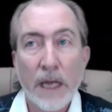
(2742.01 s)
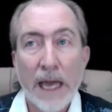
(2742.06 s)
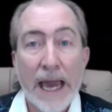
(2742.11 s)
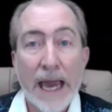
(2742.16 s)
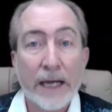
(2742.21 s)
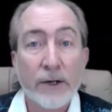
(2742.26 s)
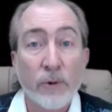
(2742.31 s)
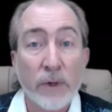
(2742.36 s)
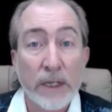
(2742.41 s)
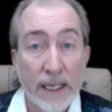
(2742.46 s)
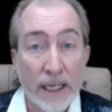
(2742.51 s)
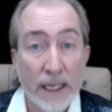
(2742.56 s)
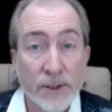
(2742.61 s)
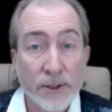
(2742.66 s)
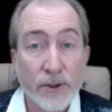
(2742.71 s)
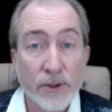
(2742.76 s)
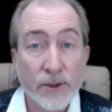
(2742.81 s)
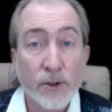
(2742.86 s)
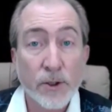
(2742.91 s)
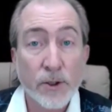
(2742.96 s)

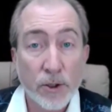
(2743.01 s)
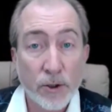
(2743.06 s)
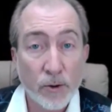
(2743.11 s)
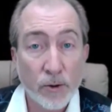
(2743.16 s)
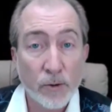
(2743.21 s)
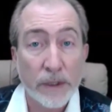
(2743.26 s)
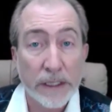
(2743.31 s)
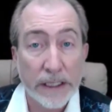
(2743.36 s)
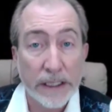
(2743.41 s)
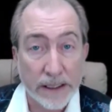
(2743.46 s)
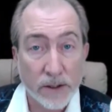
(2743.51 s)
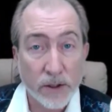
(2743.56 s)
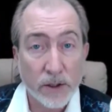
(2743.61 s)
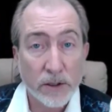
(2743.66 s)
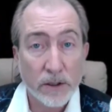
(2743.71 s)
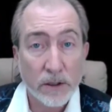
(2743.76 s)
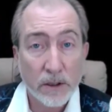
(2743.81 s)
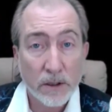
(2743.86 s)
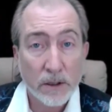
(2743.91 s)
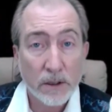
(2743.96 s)
acquiesce to it
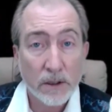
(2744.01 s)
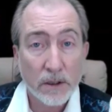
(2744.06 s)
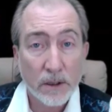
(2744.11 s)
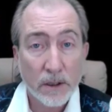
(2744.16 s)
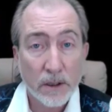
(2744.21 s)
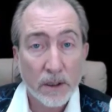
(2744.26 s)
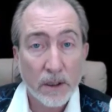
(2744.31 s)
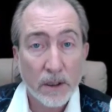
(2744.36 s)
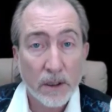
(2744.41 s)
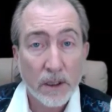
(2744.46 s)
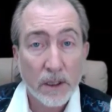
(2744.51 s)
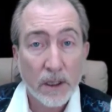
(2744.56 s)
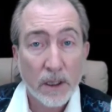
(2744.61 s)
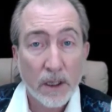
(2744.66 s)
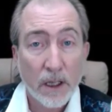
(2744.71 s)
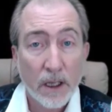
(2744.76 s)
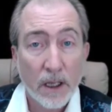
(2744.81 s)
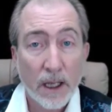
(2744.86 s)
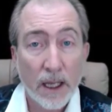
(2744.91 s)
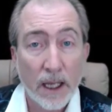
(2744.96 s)

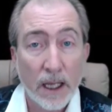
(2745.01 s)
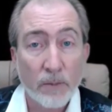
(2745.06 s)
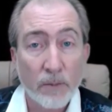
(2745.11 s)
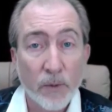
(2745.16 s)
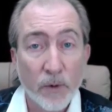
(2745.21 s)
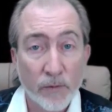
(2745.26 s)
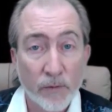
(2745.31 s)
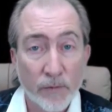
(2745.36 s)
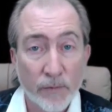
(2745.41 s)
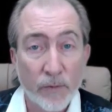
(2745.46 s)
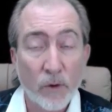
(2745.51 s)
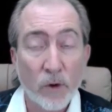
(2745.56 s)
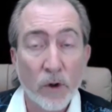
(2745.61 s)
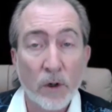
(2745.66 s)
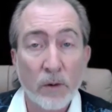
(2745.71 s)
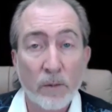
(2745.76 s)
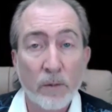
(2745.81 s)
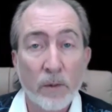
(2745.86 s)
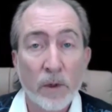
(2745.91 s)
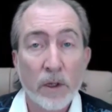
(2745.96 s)
and
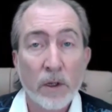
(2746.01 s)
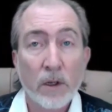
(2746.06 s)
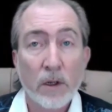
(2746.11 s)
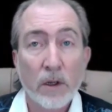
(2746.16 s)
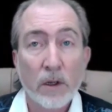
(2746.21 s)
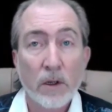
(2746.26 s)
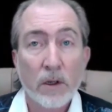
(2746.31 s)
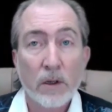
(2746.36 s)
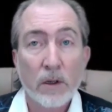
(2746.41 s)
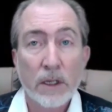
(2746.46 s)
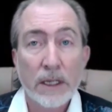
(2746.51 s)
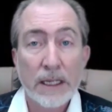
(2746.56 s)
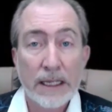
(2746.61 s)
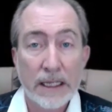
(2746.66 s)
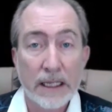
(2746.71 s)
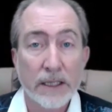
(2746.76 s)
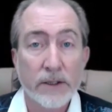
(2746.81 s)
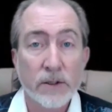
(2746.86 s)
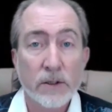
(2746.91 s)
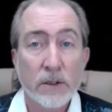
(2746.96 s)
perform
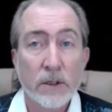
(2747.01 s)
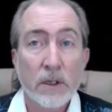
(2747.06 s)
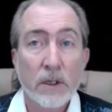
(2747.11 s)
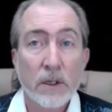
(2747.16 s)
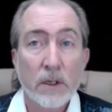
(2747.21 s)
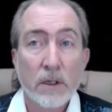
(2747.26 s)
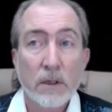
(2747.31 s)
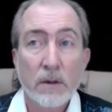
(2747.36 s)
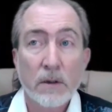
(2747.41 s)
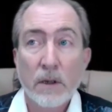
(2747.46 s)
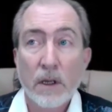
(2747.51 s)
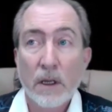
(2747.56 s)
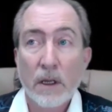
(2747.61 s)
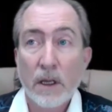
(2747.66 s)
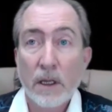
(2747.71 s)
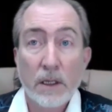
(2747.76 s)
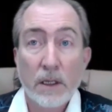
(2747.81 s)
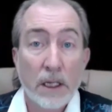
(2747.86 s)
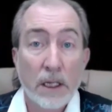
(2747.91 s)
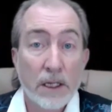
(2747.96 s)
it
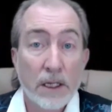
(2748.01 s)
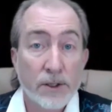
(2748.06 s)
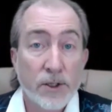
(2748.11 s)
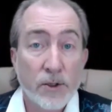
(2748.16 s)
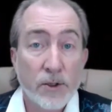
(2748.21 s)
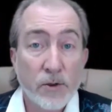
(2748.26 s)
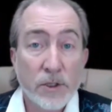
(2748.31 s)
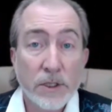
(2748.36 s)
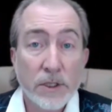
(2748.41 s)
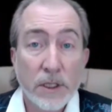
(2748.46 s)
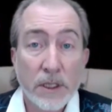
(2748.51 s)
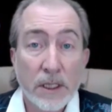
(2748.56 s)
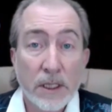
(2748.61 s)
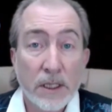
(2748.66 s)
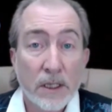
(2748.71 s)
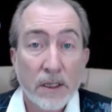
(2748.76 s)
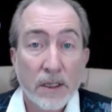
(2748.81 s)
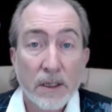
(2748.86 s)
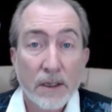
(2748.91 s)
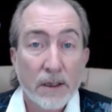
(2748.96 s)
and, and it's
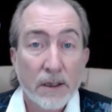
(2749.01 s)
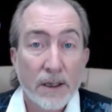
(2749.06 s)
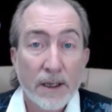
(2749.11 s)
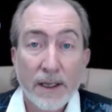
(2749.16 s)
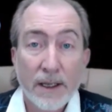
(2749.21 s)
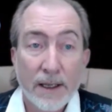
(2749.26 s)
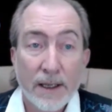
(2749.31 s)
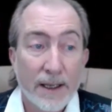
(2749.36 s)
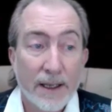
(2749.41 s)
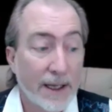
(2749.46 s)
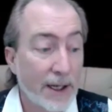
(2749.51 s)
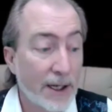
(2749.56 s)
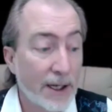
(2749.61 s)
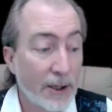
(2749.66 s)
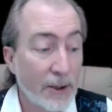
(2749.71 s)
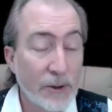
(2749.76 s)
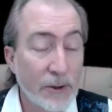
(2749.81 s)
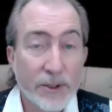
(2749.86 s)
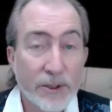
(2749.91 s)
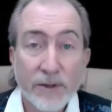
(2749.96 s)
usually
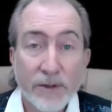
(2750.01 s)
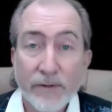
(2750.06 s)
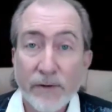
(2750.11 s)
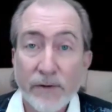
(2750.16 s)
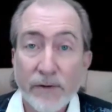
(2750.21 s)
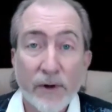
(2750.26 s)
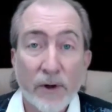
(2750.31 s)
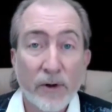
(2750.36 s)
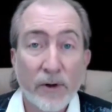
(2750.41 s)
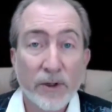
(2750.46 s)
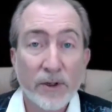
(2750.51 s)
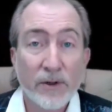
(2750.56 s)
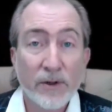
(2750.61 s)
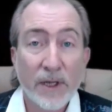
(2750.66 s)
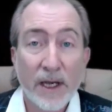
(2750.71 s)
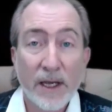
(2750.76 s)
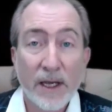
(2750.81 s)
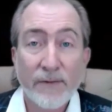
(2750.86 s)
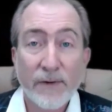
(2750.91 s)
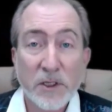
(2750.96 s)
inclusive of all your
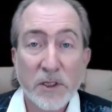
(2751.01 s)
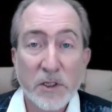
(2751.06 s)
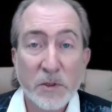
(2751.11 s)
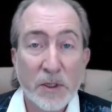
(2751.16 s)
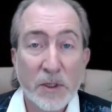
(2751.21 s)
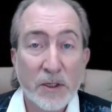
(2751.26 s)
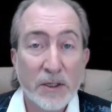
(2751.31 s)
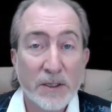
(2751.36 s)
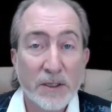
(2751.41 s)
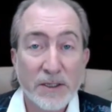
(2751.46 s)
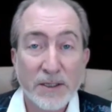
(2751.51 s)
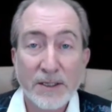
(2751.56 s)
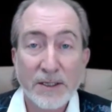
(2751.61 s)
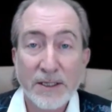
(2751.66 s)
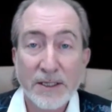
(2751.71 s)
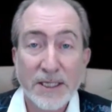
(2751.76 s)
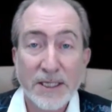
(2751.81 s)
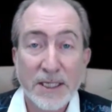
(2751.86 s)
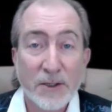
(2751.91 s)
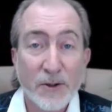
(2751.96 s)
life experience and
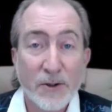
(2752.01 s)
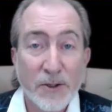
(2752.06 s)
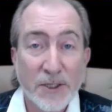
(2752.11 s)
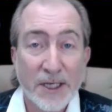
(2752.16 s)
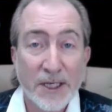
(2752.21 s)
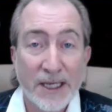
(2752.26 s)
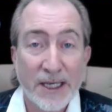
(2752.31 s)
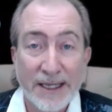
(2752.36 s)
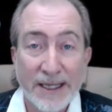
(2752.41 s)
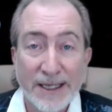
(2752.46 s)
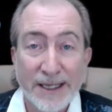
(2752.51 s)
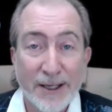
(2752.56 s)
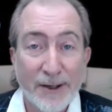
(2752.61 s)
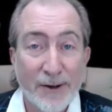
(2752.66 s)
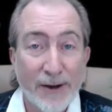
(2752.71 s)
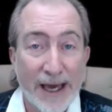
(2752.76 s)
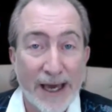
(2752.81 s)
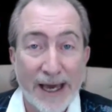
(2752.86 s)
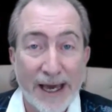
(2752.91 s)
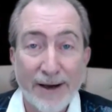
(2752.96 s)
the skill set that
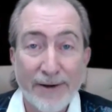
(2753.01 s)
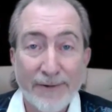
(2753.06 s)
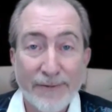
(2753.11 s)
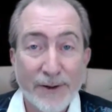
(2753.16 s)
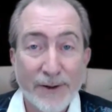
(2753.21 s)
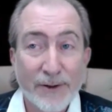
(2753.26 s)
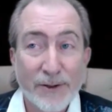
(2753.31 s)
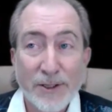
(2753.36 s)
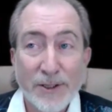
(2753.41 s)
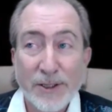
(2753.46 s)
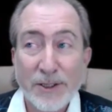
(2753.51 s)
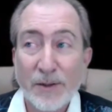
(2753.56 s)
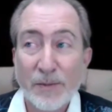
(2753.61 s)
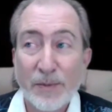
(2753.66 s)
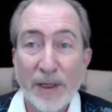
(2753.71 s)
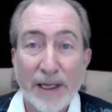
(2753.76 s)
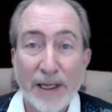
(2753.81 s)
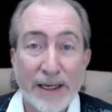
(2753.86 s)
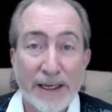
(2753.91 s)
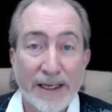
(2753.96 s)
you have. You're just
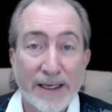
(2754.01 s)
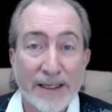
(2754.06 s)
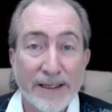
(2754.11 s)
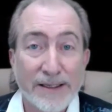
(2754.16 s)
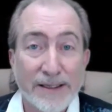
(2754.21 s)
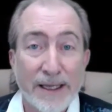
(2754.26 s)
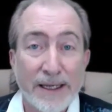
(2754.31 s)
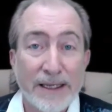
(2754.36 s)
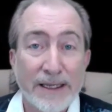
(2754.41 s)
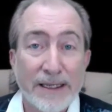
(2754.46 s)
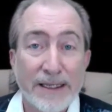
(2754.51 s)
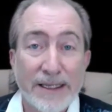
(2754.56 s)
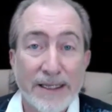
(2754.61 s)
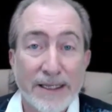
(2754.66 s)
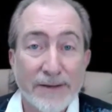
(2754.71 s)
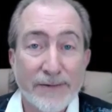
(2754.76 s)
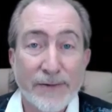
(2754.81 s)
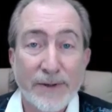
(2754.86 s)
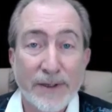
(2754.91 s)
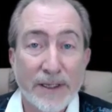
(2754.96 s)
applying it slightly
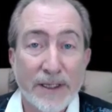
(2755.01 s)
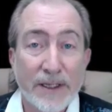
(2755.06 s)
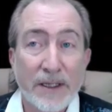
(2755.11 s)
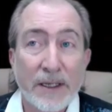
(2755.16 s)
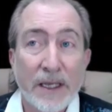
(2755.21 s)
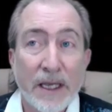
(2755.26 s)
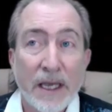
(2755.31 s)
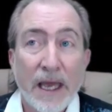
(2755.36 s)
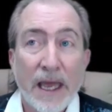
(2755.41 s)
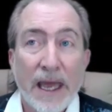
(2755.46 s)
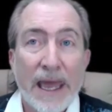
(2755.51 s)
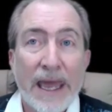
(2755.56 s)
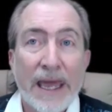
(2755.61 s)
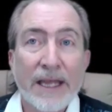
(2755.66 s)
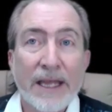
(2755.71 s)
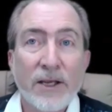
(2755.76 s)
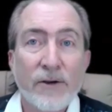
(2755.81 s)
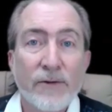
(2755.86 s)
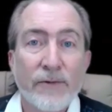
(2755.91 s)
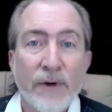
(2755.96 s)
differently
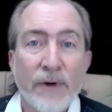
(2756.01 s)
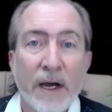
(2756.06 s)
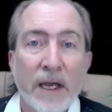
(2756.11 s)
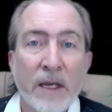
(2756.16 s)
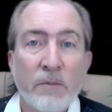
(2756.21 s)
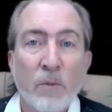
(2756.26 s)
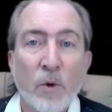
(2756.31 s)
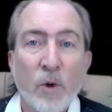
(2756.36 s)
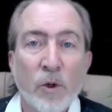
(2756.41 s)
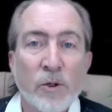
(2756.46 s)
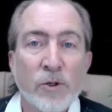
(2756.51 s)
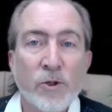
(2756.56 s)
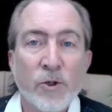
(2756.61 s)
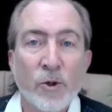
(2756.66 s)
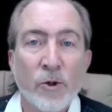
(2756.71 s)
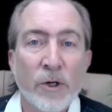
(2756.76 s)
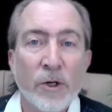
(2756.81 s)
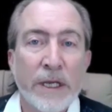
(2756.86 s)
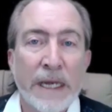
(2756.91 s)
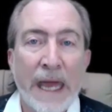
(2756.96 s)
and you find more
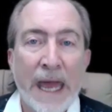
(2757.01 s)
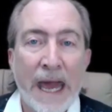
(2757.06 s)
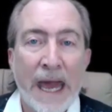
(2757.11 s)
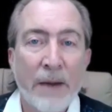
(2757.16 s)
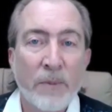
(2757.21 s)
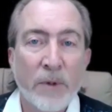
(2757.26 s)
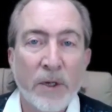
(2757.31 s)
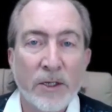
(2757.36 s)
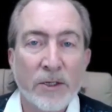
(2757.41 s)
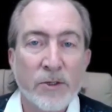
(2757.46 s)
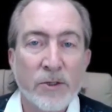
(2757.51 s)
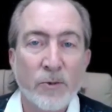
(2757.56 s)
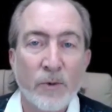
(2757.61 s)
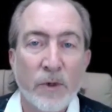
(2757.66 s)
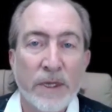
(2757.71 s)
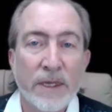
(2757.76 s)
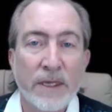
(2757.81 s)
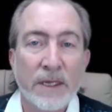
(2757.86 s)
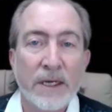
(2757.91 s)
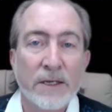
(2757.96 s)
joy and happiness
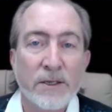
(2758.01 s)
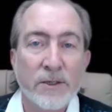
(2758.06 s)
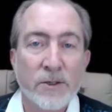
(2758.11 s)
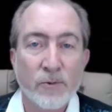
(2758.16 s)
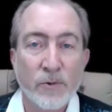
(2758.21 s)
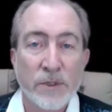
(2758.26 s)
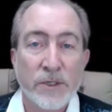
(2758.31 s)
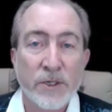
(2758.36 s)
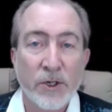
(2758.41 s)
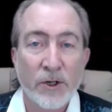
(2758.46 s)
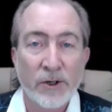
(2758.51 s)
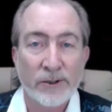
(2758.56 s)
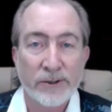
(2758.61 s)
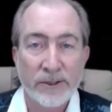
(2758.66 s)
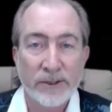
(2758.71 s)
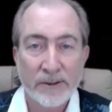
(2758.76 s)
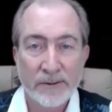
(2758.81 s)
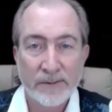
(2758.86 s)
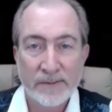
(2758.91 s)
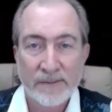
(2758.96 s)
with it as a
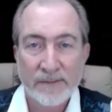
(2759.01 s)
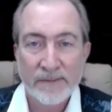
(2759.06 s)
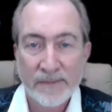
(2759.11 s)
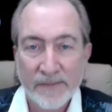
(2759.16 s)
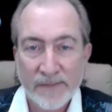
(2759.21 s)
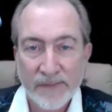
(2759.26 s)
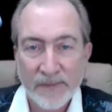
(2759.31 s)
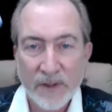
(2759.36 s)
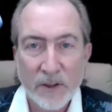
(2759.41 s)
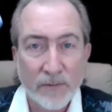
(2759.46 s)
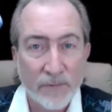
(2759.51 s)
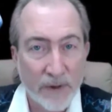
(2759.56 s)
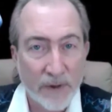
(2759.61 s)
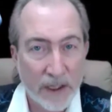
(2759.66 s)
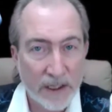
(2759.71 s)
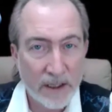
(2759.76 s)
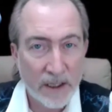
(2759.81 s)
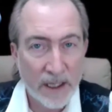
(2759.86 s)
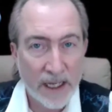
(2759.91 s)
result. You find